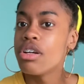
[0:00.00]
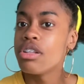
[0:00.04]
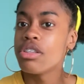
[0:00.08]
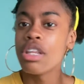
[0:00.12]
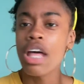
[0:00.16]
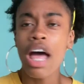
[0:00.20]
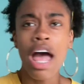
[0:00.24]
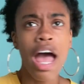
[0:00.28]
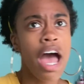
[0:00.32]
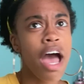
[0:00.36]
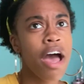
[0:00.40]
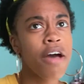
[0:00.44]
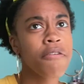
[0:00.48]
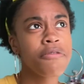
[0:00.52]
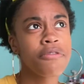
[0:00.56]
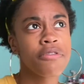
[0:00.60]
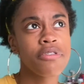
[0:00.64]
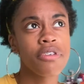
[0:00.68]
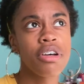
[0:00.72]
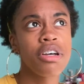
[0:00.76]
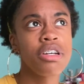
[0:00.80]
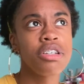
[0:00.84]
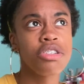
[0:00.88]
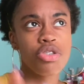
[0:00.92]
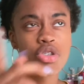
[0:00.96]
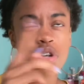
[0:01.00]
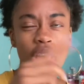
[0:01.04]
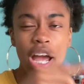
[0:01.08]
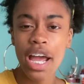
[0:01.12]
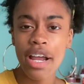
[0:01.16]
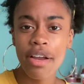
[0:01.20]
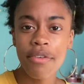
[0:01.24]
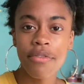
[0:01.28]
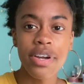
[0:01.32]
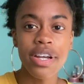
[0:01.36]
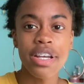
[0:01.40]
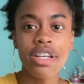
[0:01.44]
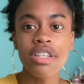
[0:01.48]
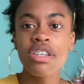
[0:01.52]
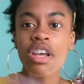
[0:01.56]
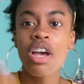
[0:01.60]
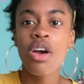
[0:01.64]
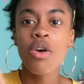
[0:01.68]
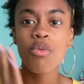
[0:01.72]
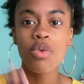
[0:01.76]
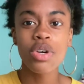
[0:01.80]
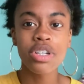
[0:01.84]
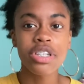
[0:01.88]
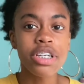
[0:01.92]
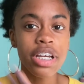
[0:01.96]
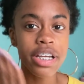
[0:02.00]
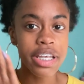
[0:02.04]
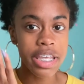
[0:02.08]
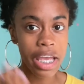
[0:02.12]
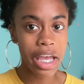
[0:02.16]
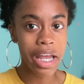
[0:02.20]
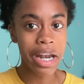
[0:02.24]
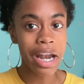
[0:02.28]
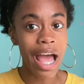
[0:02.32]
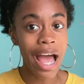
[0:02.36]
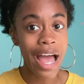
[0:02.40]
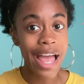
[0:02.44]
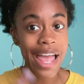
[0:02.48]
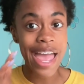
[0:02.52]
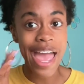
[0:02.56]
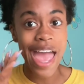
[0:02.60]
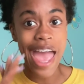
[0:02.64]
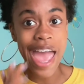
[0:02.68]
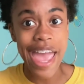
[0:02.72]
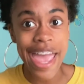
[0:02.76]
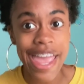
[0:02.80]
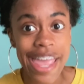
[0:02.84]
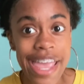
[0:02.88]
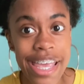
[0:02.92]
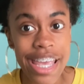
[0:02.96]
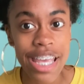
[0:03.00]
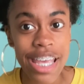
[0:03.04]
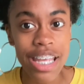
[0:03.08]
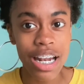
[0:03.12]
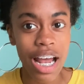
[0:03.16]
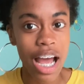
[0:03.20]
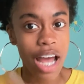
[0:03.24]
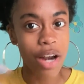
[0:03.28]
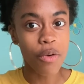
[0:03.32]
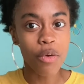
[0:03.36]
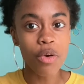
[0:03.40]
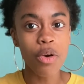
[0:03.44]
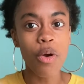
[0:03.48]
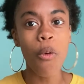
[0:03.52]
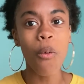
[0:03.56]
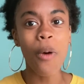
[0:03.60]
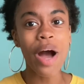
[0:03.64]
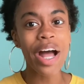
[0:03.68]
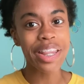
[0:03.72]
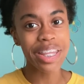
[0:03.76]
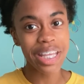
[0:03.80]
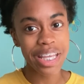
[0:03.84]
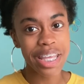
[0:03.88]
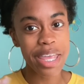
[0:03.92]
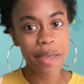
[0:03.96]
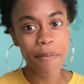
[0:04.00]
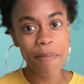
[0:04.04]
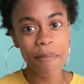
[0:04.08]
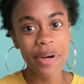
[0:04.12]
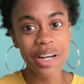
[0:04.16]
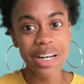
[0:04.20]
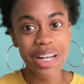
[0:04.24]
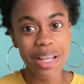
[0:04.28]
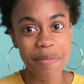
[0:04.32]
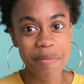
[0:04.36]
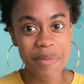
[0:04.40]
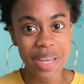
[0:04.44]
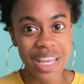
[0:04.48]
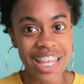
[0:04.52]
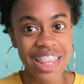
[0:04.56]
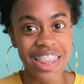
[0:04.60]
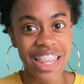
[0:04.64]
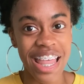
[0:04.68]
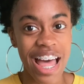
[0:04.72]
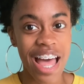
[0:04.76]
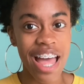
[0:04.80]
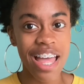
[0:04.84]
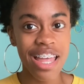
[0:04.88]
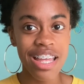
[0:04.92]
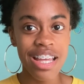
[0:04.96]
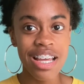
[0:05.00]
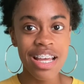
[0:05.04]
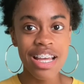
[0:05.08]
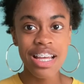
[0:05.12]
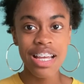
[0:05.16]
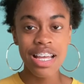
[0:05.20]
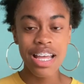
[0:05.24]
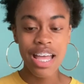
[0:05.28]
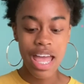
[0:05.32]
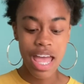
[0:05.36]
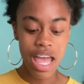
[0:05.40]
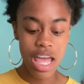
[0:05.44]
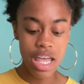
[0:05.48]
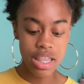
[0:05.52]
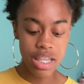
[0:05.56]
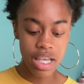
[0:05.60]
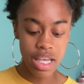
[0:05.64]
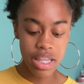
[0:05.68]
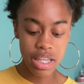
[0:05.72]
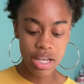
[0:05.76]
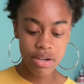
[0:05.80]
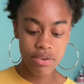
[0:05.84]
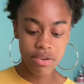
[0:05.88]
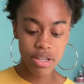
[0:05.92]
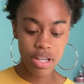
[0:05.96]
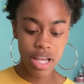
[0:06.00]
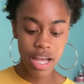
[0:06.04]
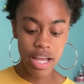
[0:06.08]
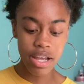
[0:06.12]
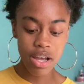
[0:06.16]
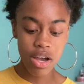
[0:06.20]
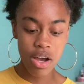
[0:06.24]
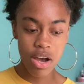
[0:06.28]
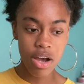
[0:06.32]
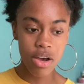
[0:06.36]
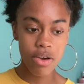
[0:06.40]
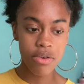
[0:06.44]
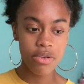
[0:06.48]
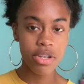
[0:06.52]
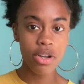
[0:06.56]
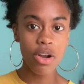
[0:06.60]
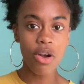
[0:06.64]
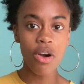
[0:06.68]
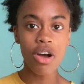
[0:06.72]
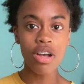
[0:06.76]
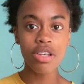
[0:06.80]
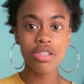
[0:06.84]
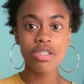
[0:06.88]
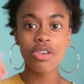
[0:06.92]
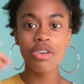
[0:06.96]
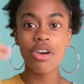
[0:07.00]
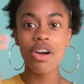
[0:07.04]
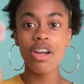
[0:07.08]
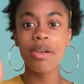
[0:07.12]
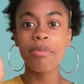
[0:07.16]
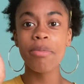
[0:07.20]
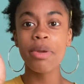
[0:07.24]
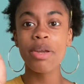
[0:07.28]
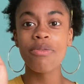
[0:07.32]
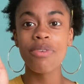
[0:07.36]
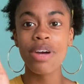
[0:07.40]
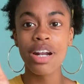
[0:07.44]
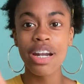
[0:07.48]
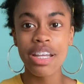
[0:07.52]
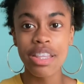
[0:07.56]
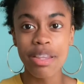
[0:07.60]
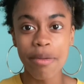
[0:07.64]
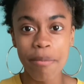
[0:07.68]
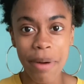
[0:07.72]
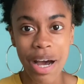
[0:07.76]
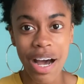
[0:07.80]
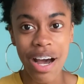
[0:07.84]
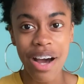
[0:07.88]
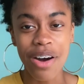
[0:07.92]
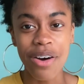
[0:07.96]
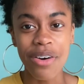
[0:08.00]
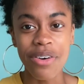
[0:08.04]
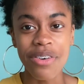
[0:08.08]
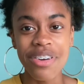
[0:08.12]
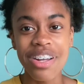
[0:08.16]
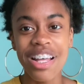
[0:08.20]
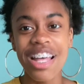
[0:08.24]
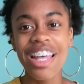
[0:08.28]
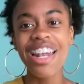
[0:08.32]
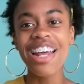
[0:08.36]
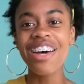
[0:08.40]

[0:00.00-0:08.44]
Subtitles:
the half a track race, which again, I hate. I don't know why they keep putting me in that. And then they were like, oh, you're also going to be running the mile. And I